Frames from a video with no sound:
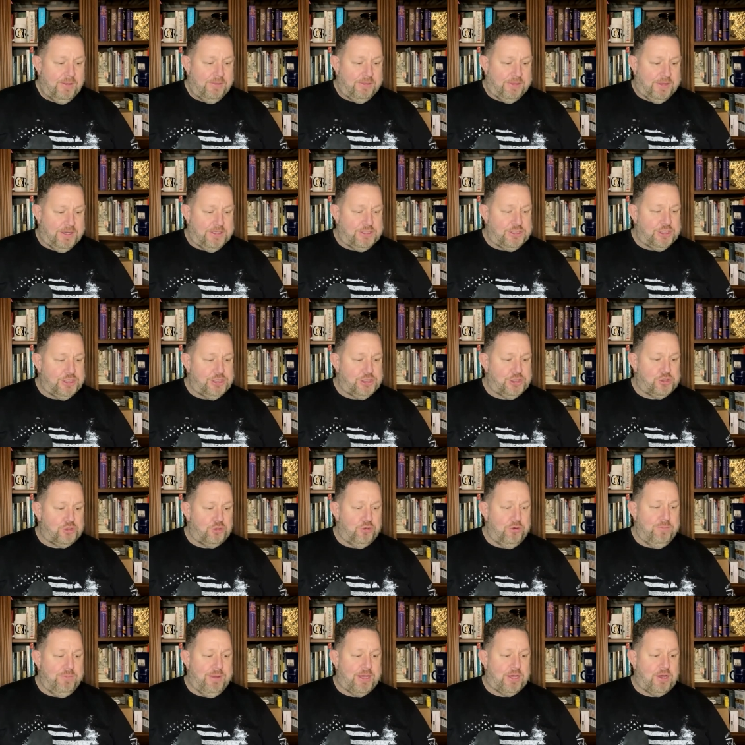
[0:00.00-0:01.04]
This is
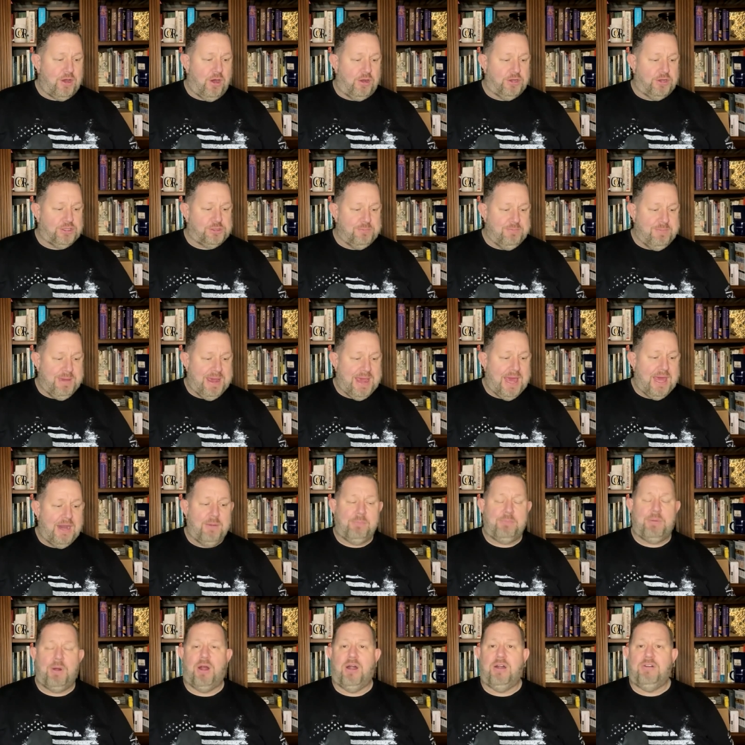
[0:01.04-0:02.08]
true because man,
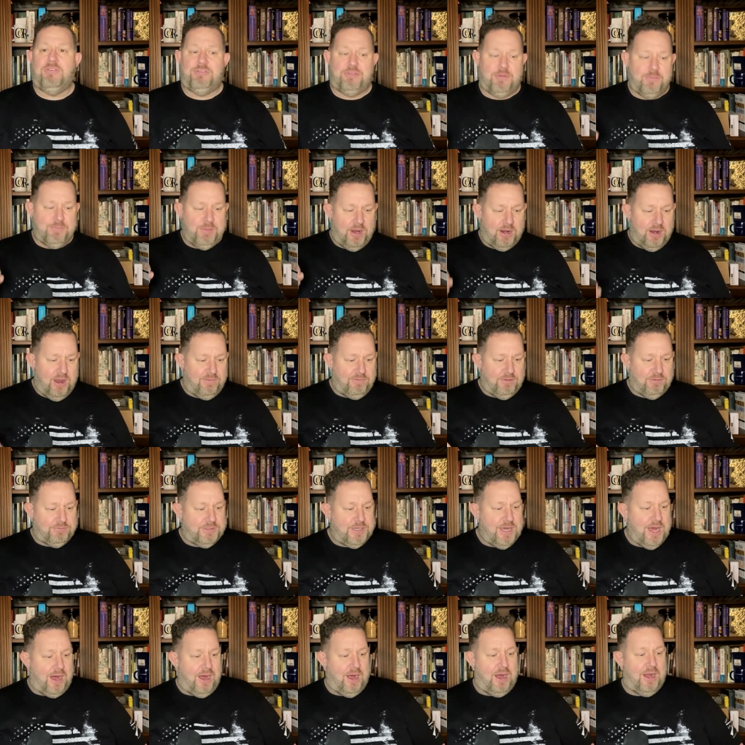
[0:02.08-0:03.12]
apart from the love of
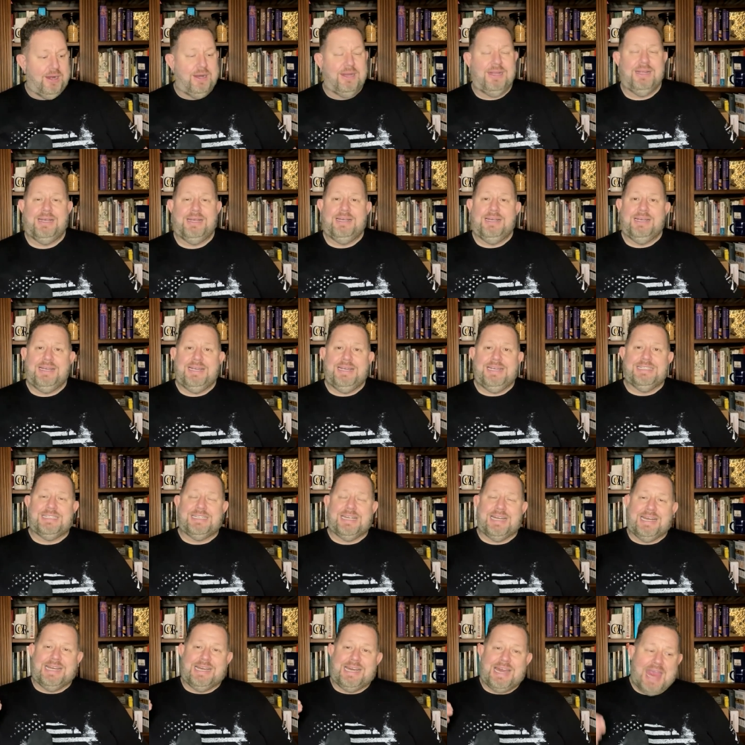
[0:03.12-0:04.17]
God, is
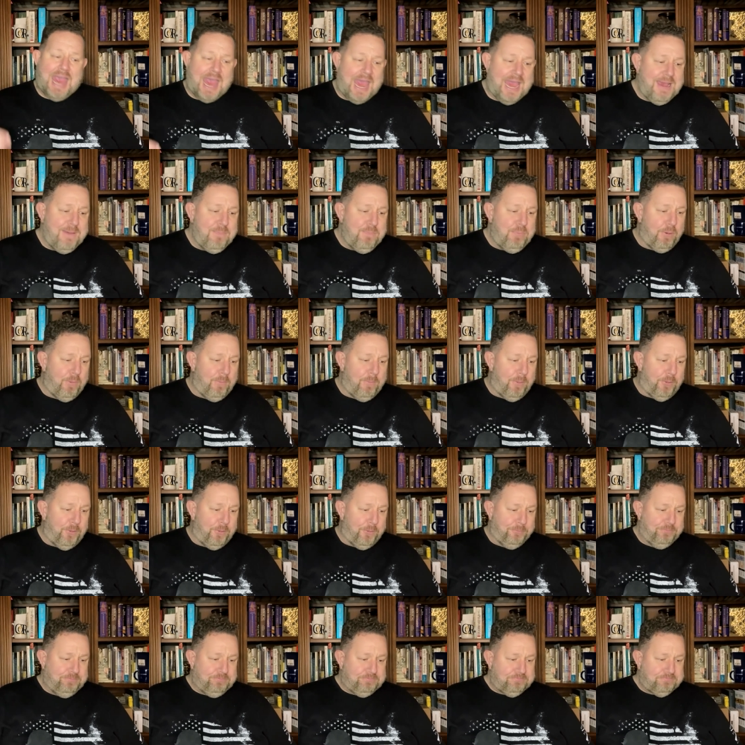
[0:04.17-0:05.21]

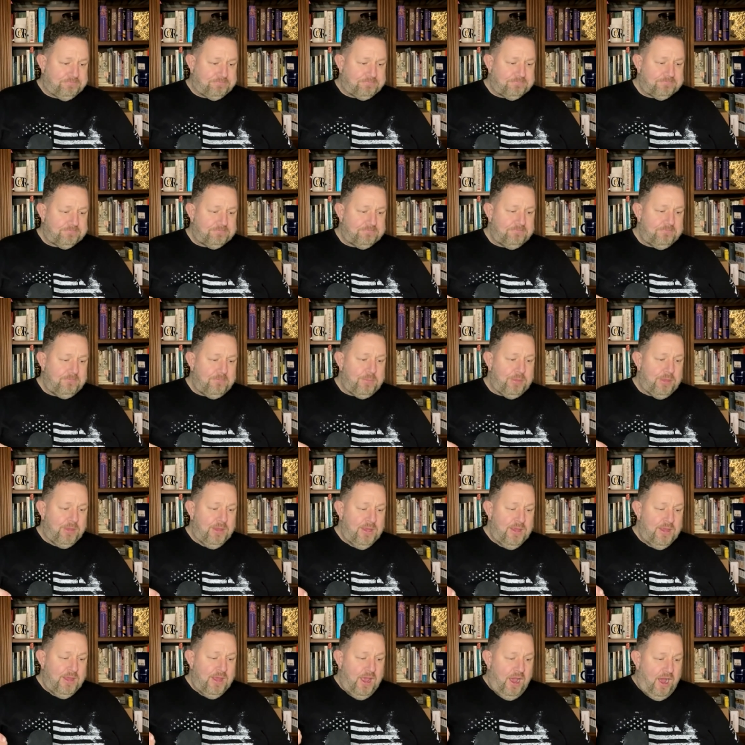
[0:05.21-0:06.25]
incapable
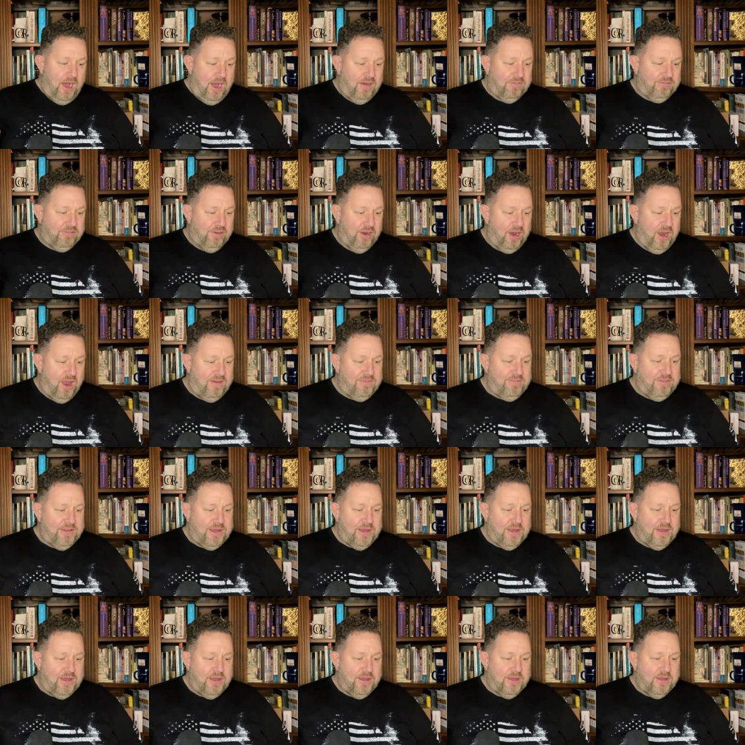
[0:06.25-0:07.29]
of
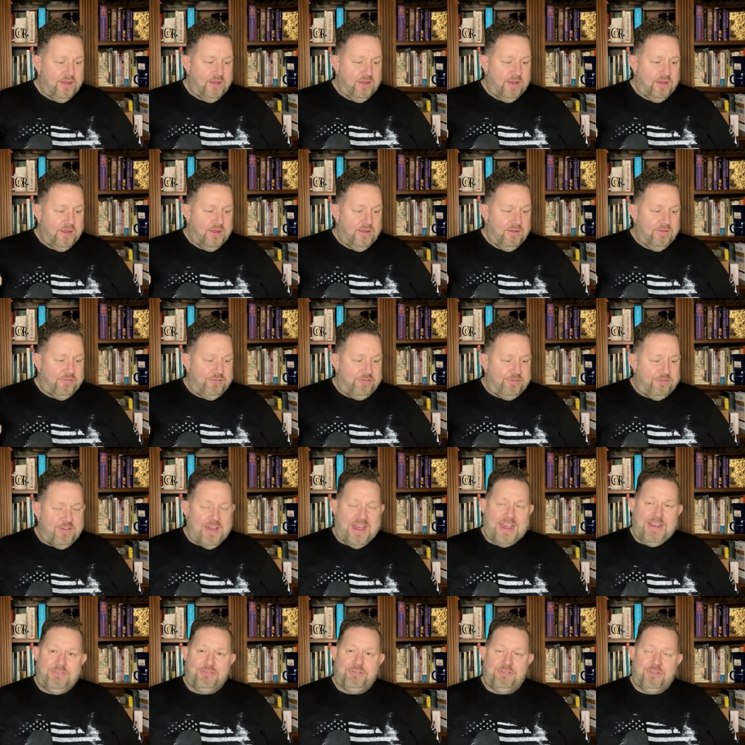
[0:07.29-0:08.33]
loving
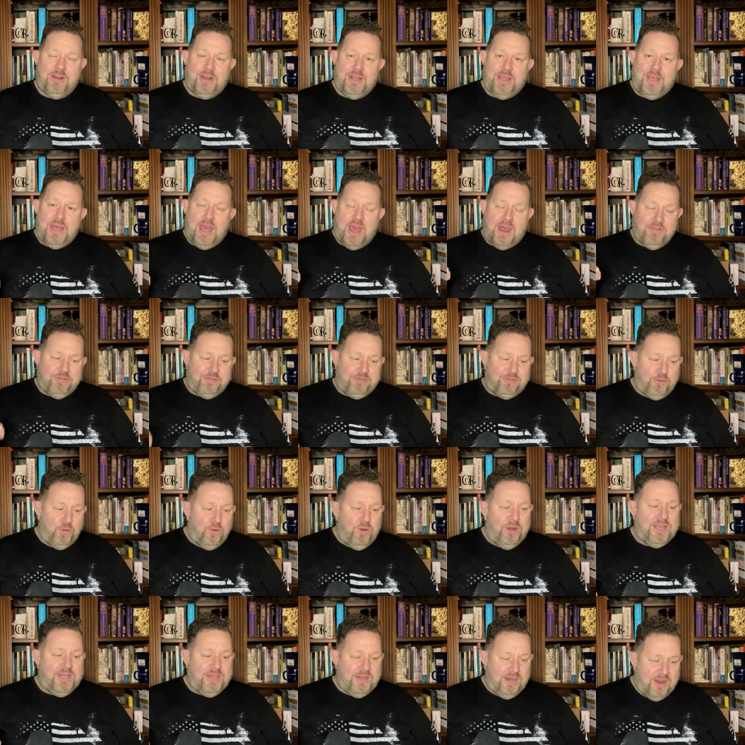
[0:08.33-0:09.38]
faithfully and
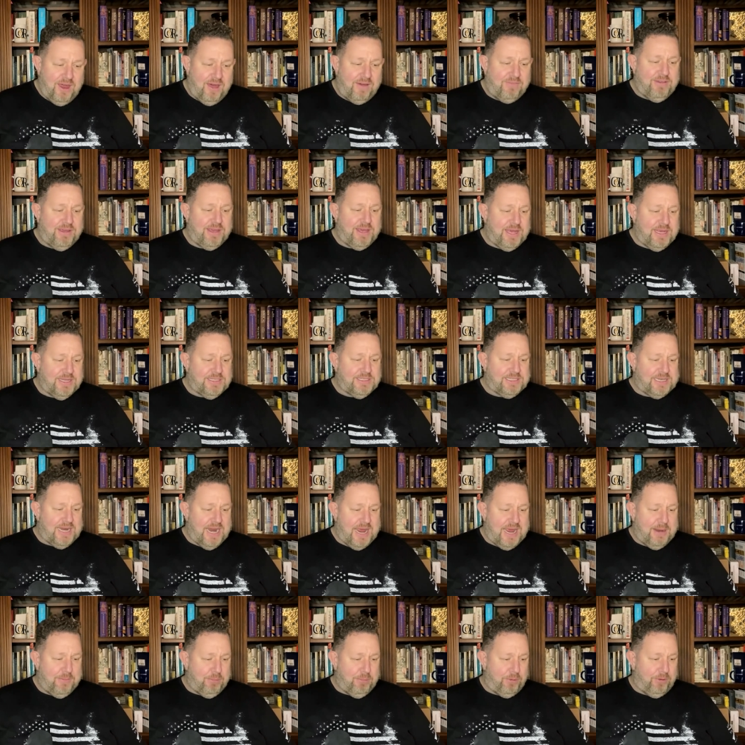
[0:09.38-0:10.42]
fully loving his
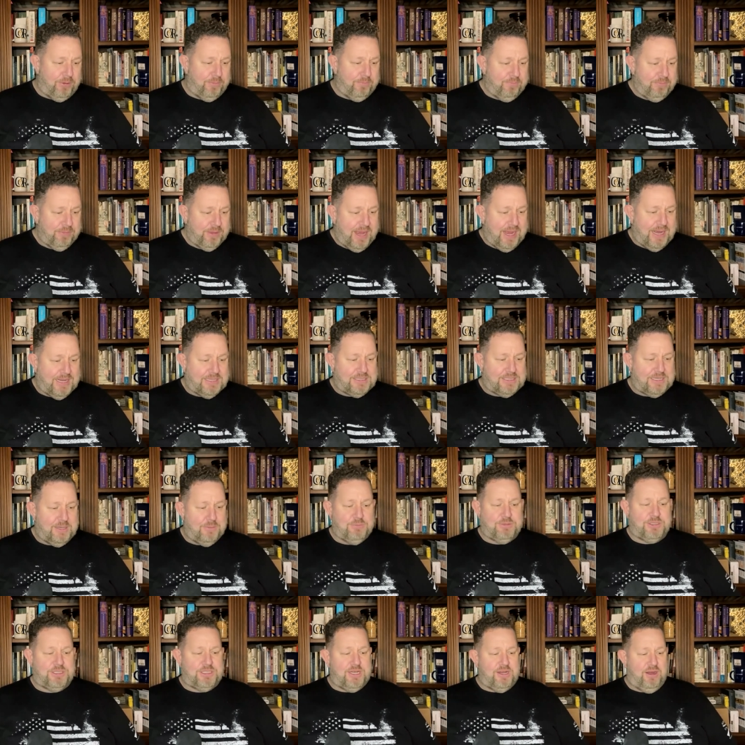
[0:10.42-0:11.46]
neighbor as
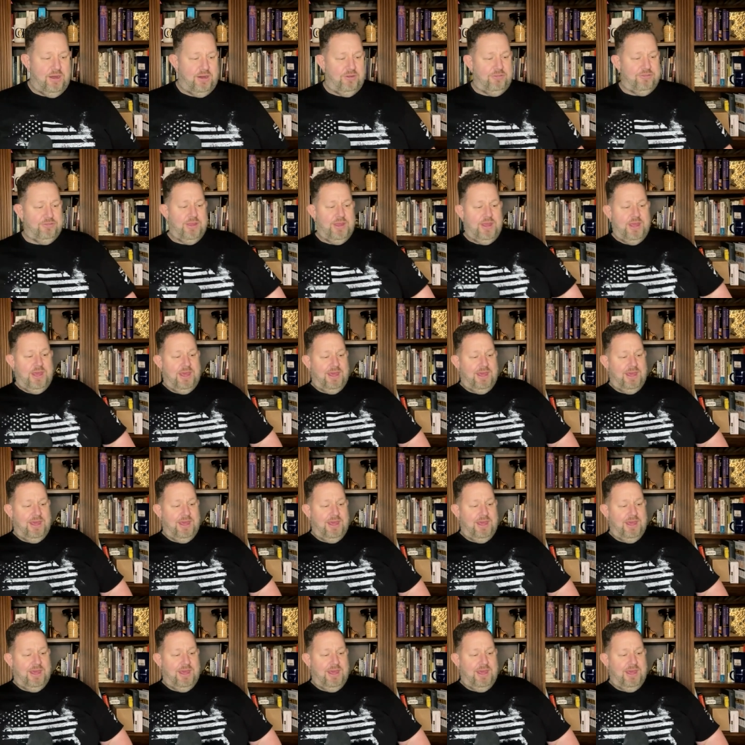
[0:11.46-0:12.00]
himself.